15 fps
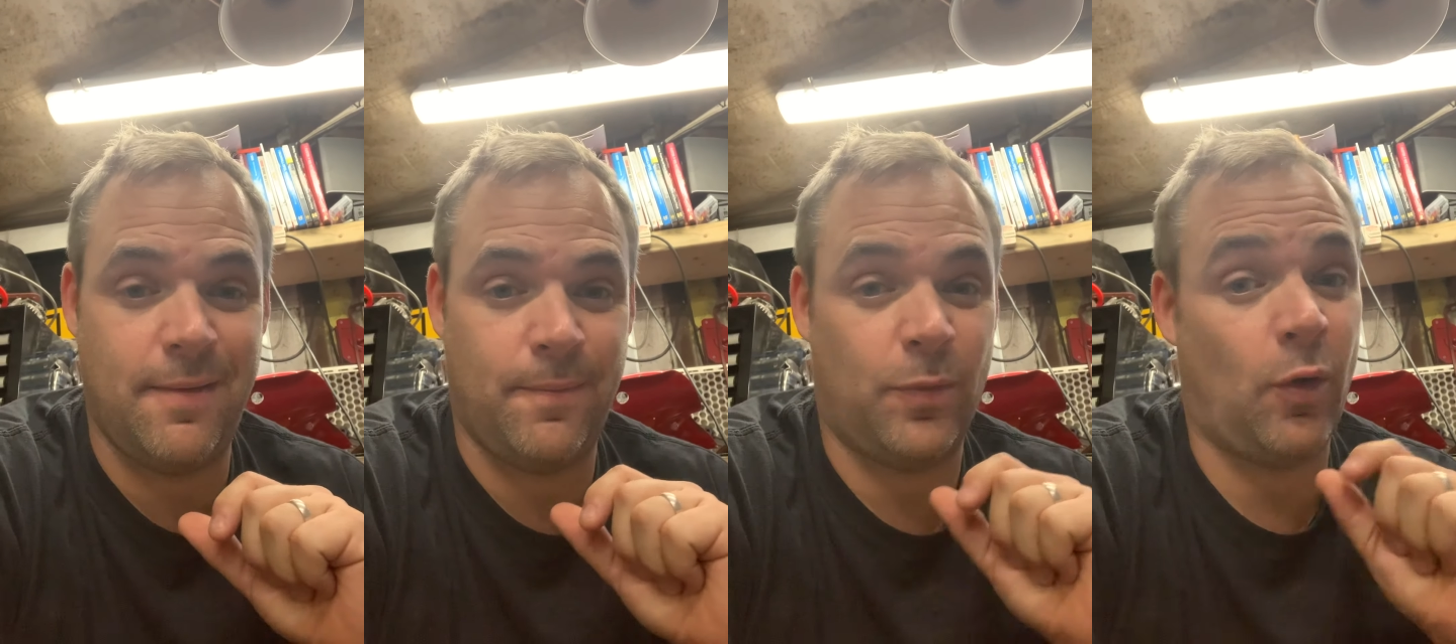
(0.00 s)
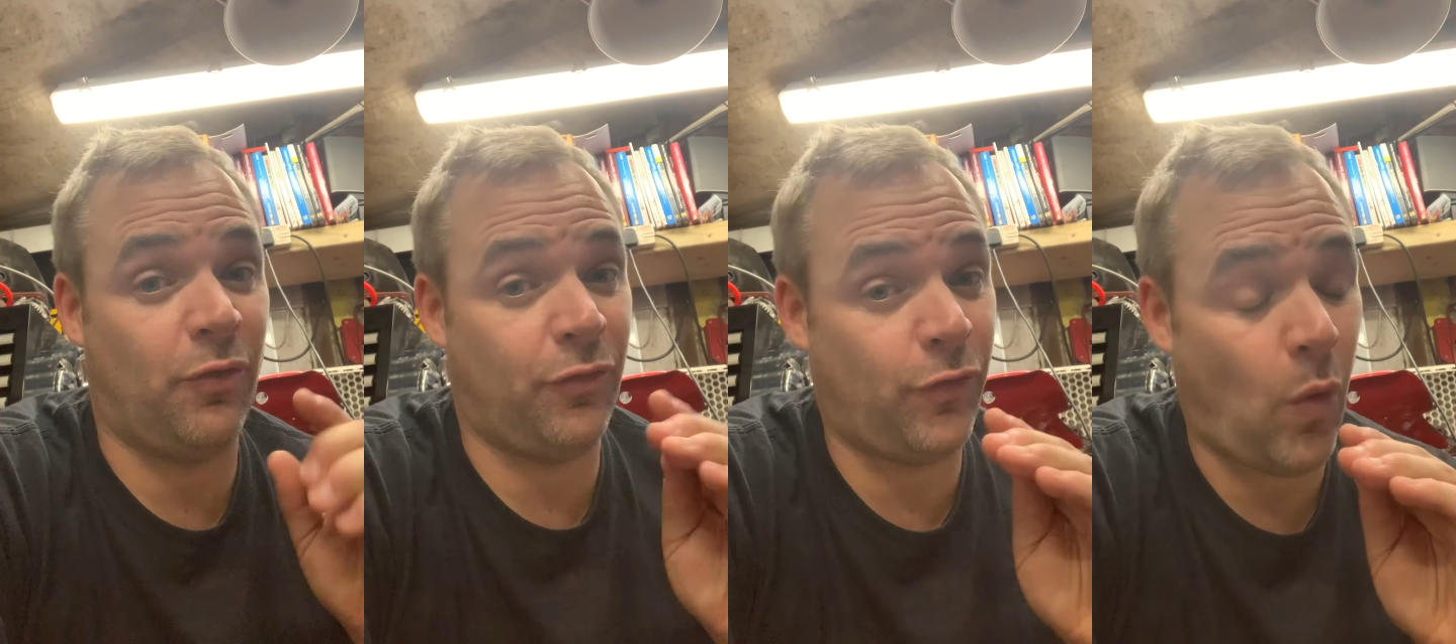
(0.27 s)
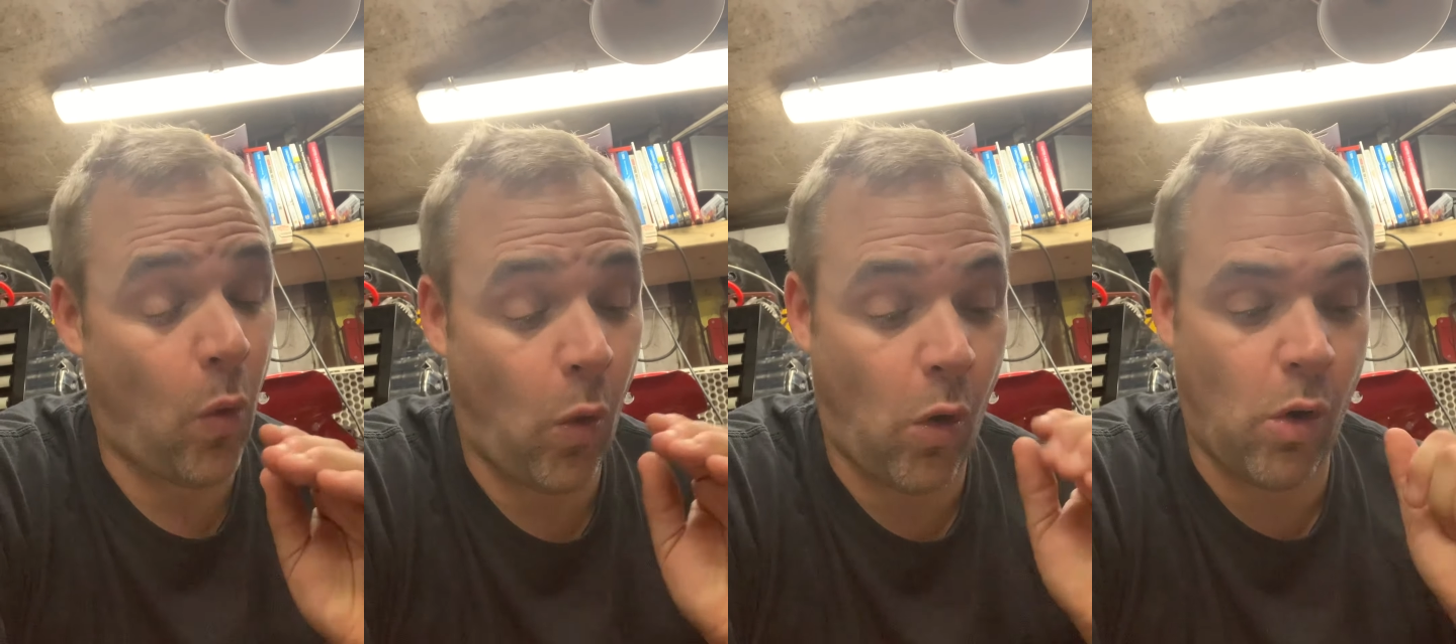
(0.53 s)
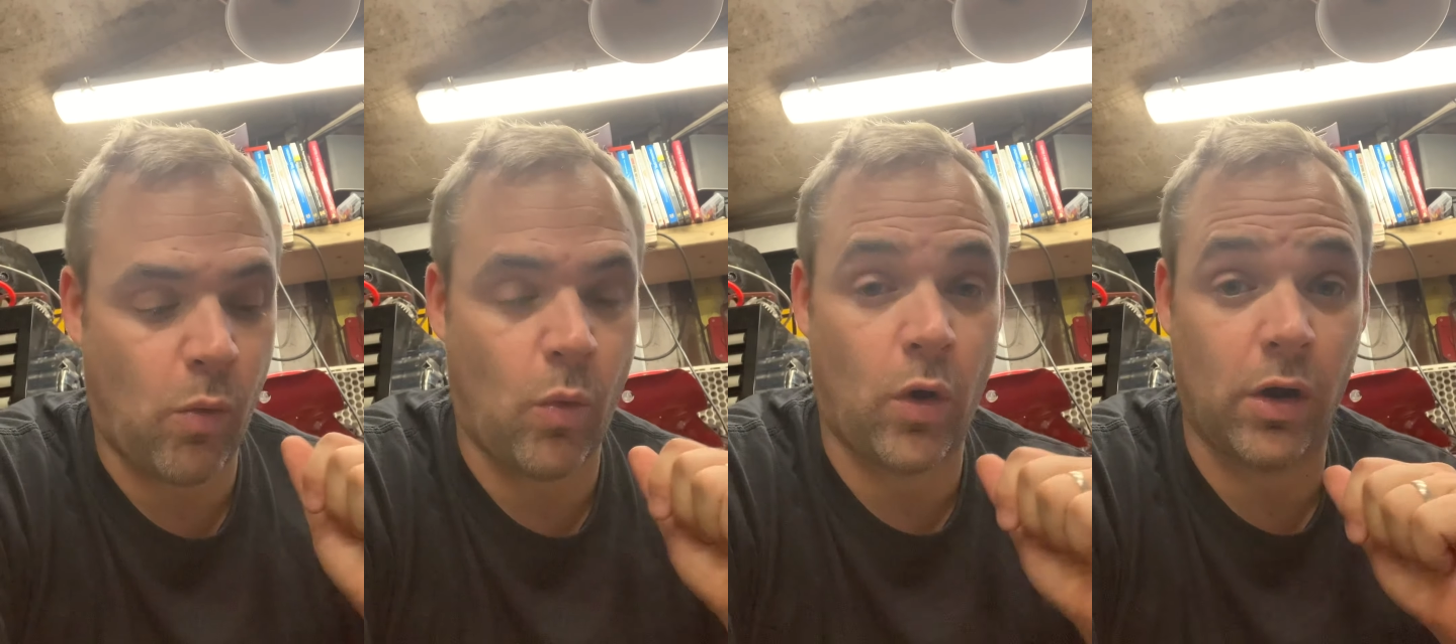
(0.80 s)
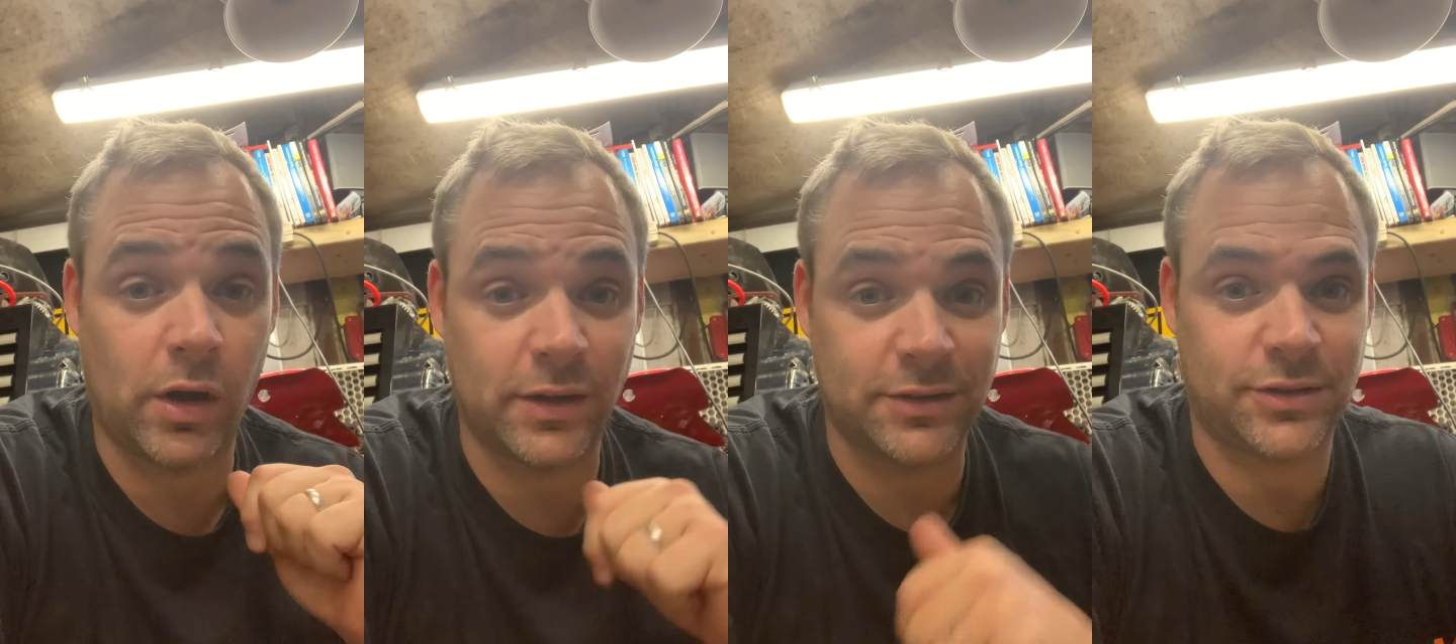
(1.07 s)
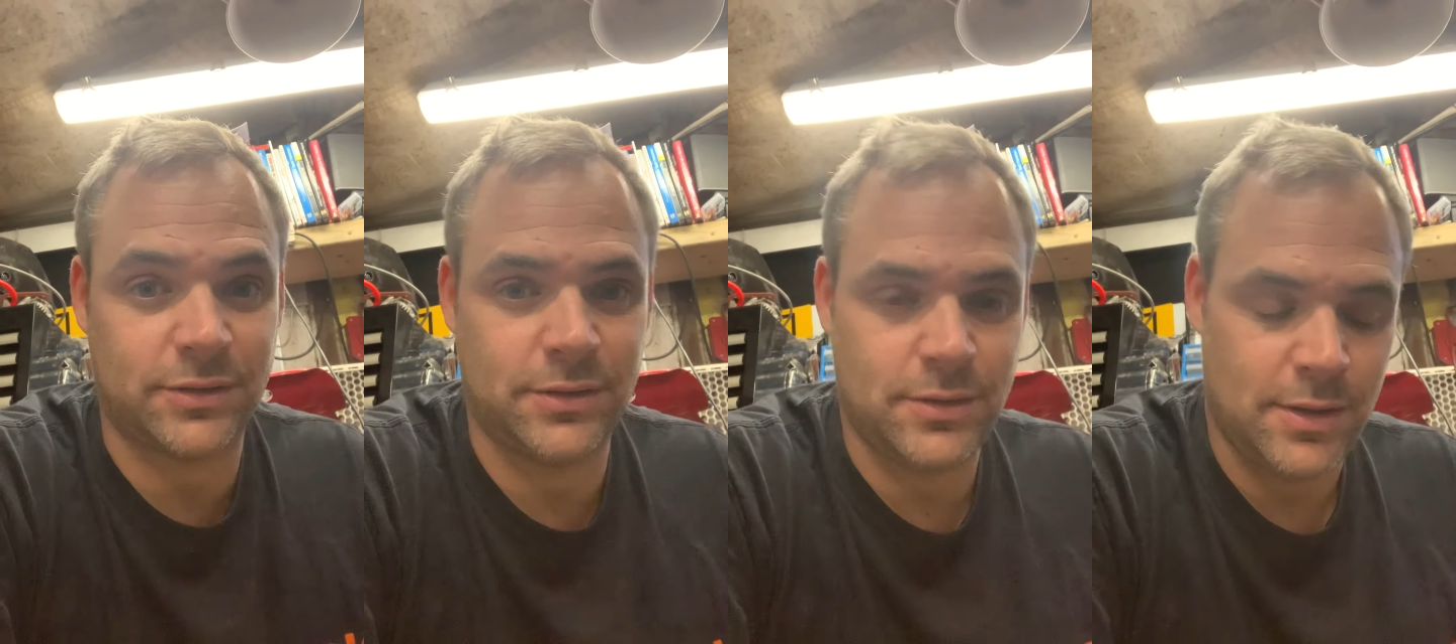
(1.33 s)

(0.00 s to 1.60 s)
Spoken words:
or 4 wires.